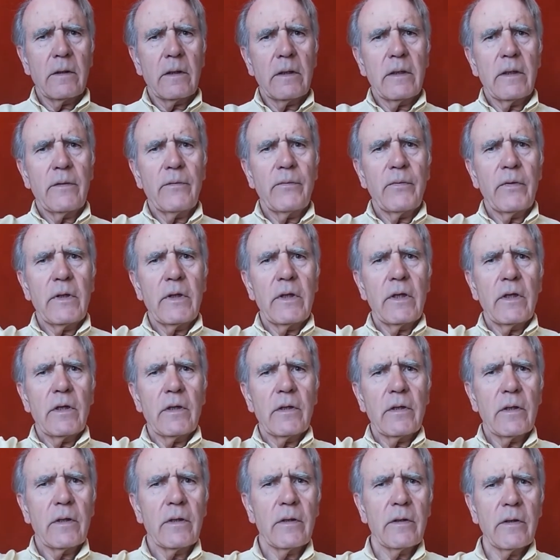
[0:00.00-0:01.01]
The
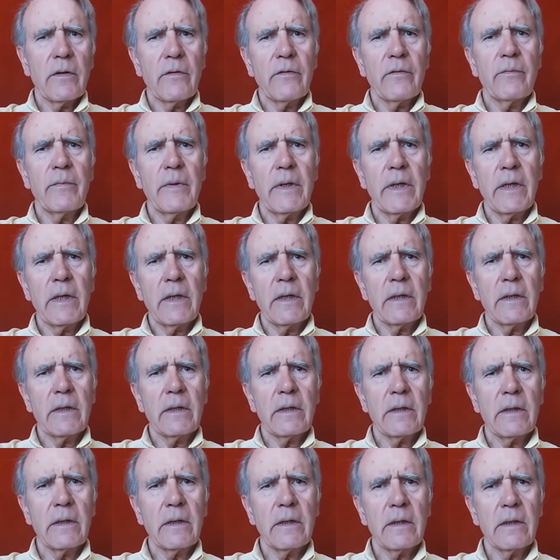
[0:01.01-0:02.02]
definition of
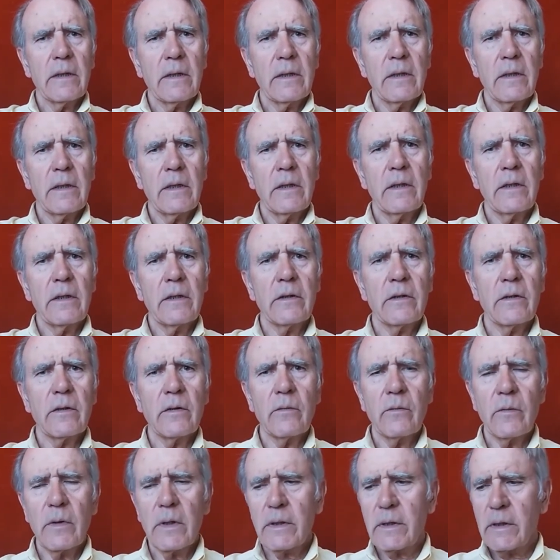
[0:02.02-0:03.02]
being is
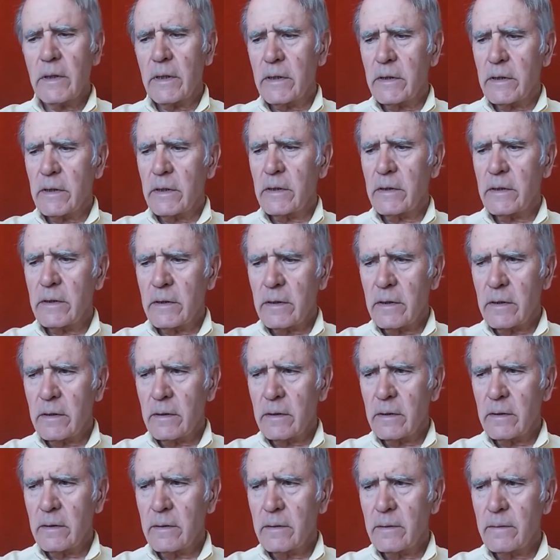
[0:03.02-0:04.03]
what exists.
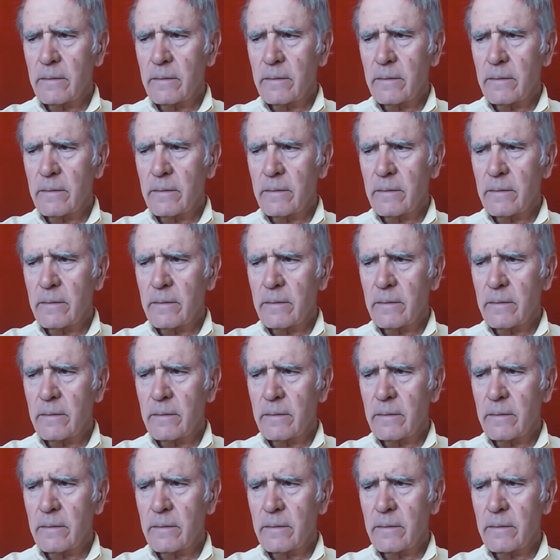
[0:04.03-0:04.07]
